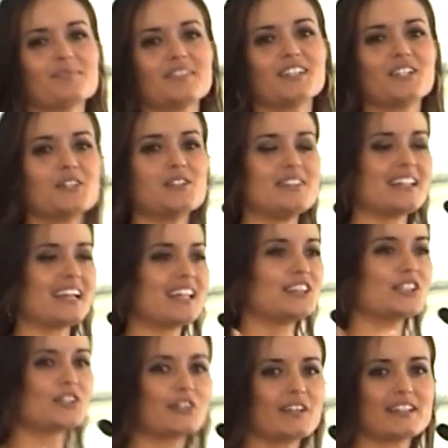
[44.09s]
you know,
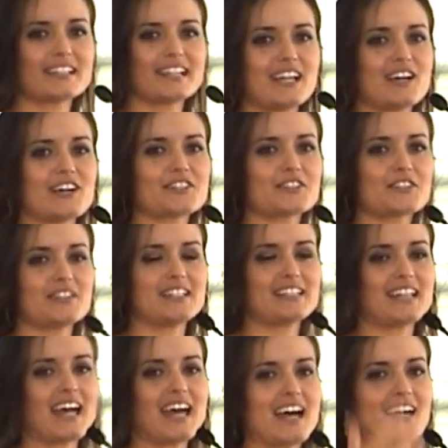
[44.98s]
Dan Laurier's character,
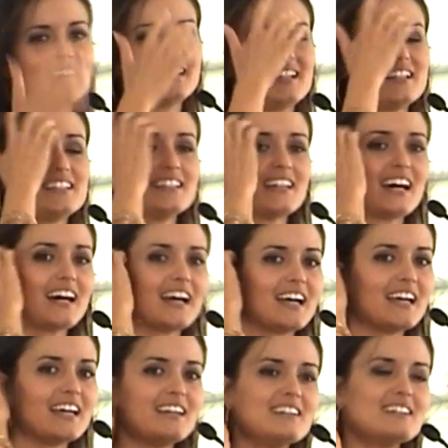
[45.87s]
the dad, he
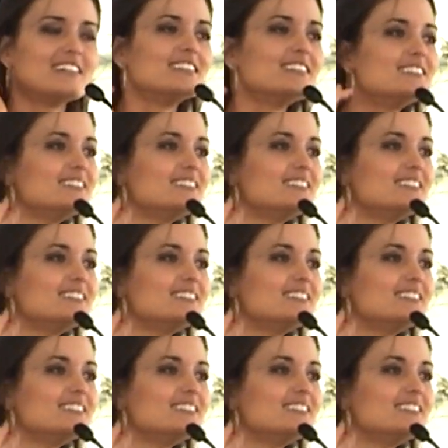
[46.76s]
died